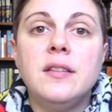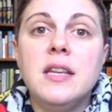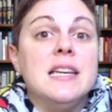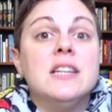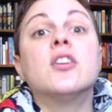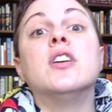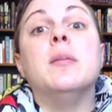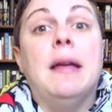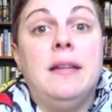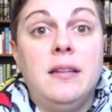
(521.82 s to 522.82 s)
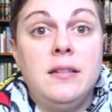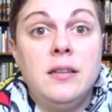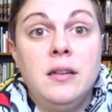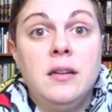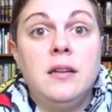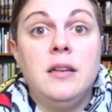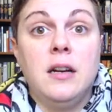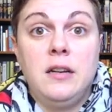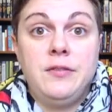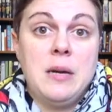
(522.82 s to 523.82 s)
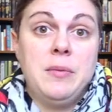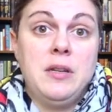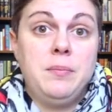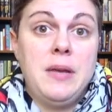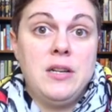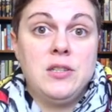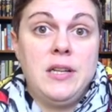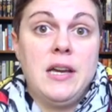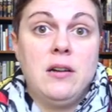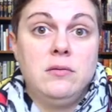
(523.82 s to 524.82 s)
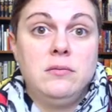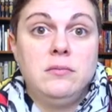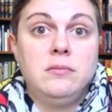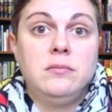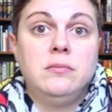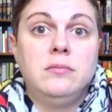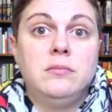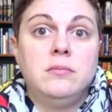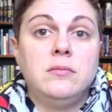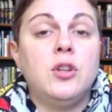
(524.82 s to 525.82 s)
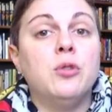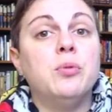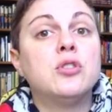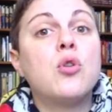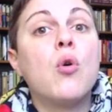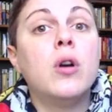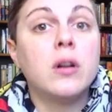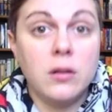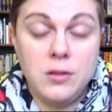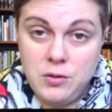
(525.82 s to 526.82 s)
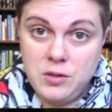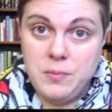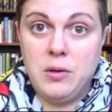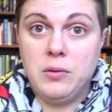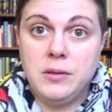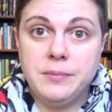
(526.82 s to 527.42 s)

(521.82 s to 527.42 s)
the interdependent narrative dominant page layout, the rhetorical use mode.